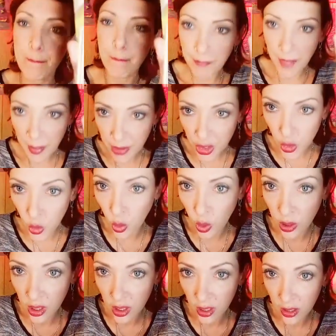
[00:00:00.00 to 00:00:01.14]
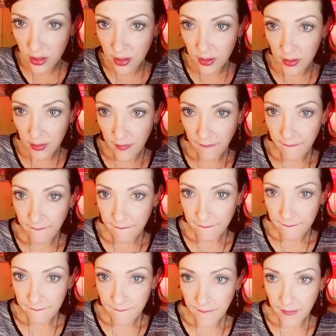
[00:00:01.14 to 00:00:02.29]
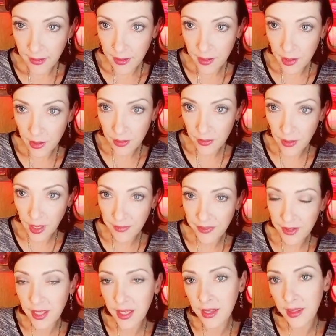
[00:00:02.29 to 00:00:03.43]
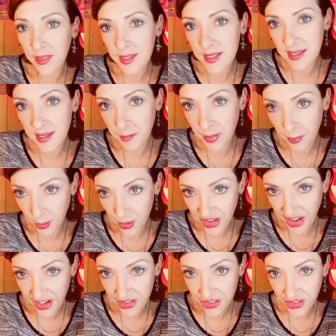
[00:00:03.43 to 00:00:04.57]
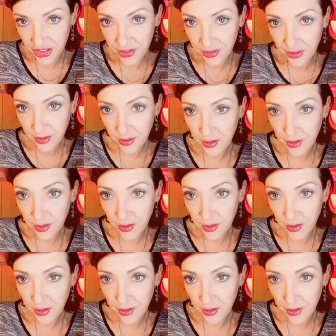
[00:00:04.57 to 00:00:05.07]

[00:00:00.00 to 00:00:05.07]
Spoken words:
maybe you're, you know, I feel like this can be protection.